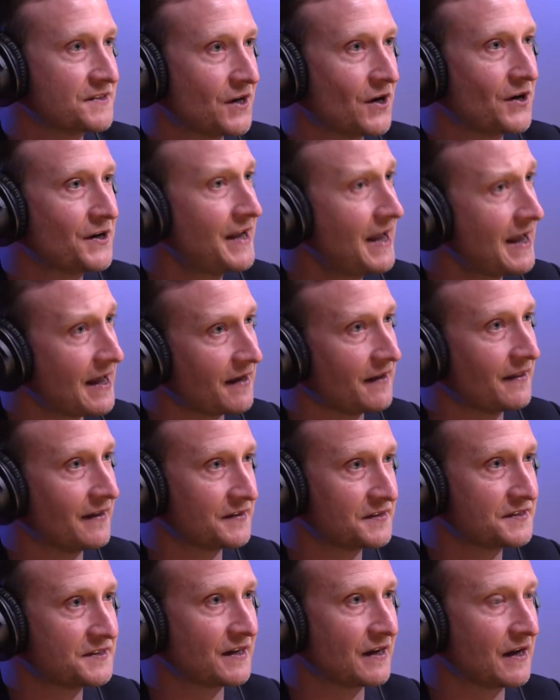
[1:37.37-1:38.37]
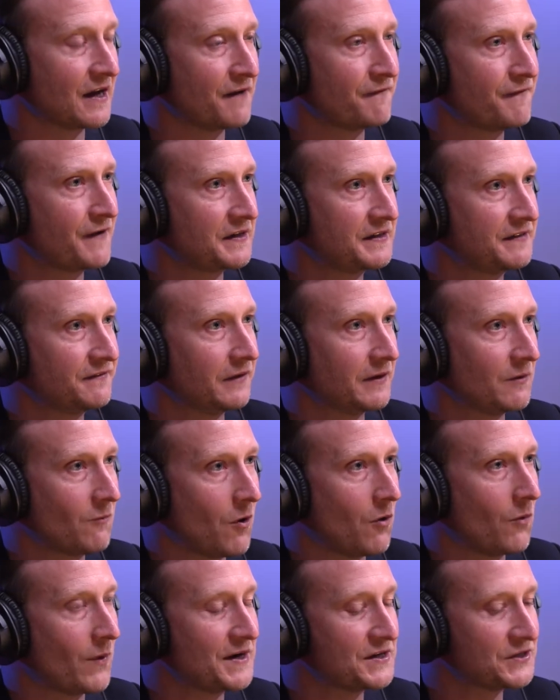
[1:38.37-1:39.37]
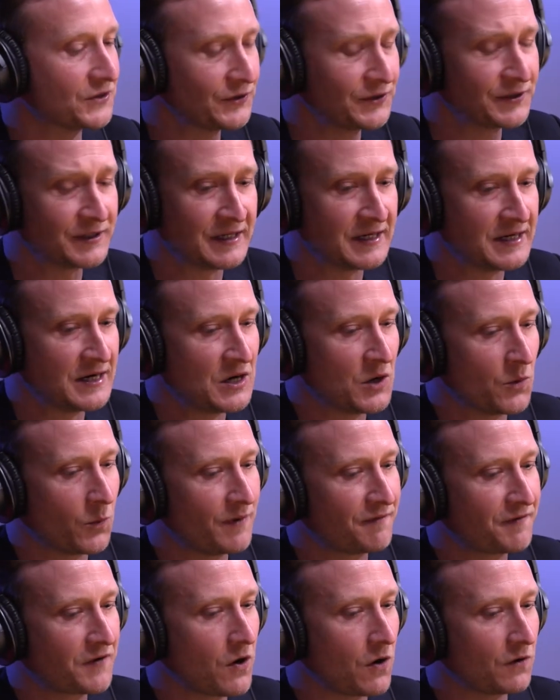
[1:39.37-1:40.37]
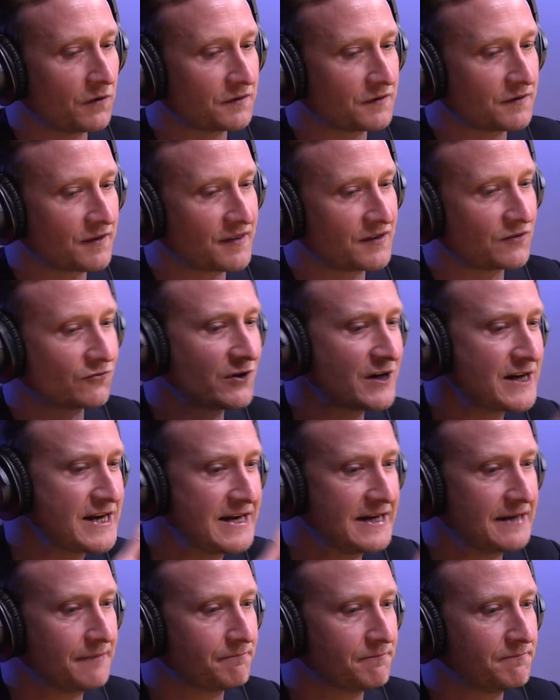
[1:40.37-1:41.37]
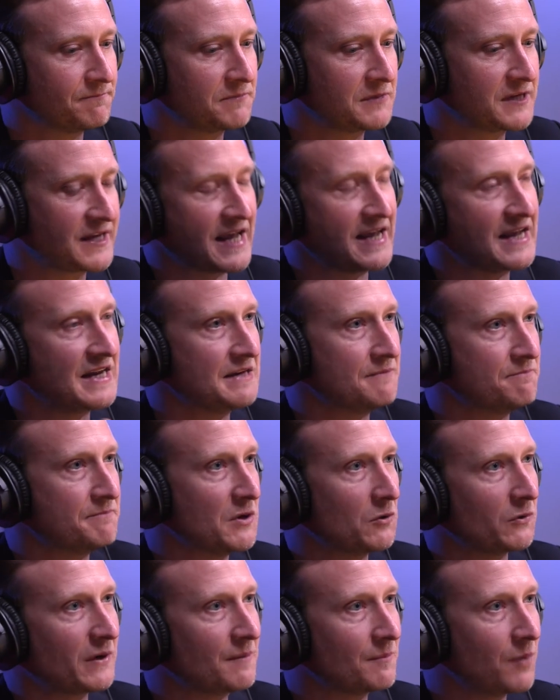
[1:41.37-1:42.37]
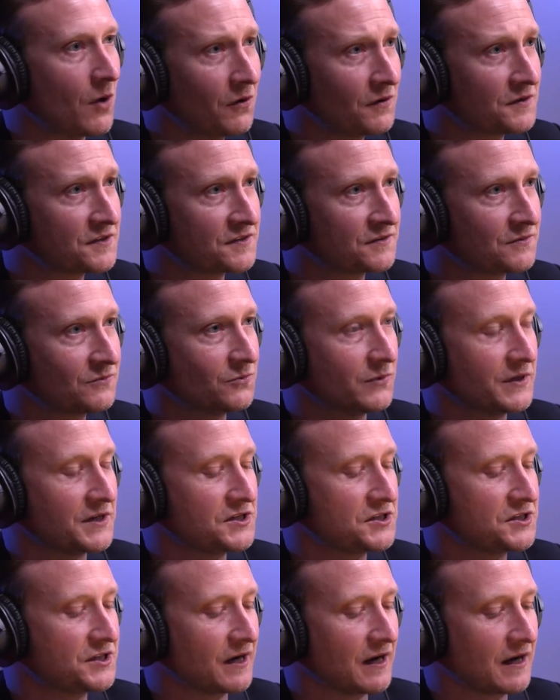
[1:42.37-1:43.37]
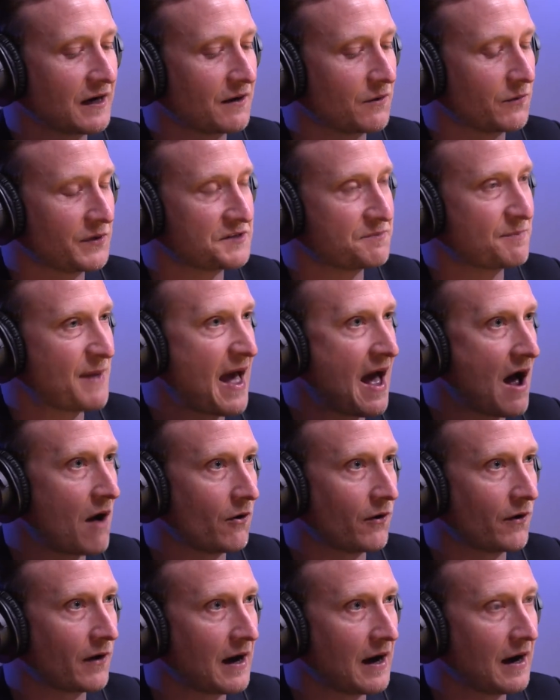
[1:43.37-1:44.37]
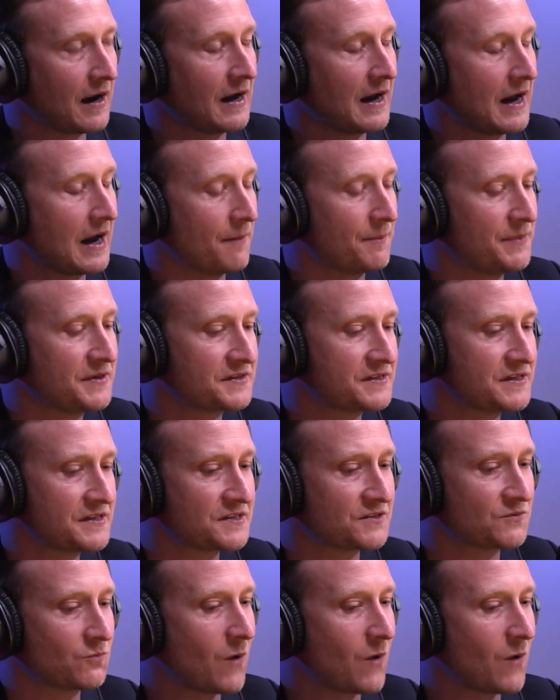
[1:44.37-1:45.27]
So, yeah, that's effectively what we do. We've got three key building blocks which uh, which power our, our, business.